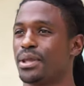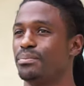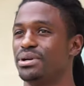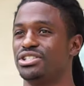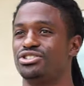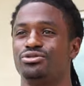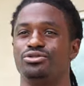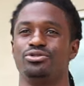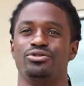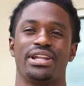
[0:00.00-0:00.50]

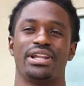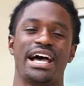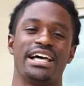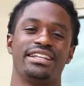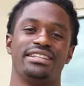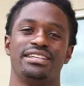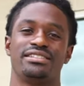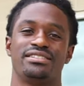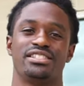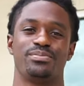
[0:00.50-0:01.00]
But you do
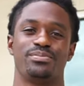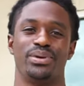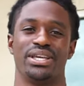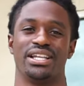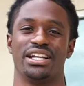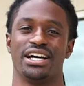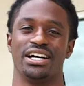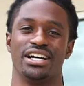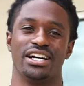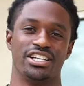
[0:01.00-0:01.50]
not need to
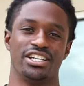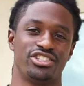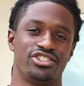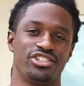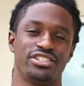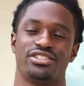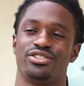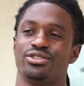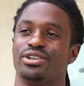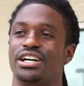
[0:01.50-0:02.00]
spend one
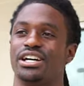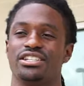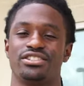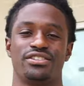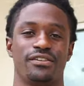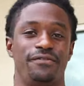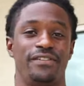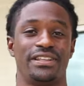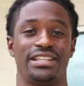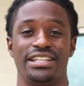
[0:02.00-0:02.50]
hundred to one
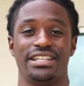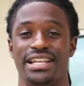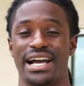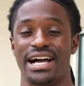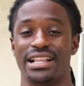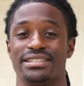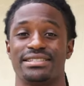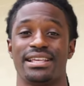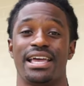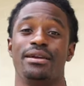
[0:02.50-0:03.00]
hundred fifty
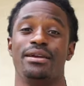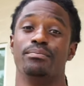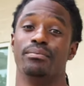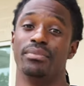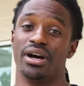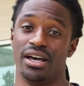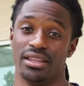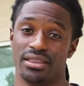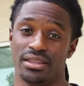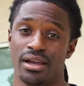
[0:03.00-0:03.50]
dollars a
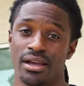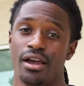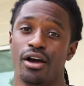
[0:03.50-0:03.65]
month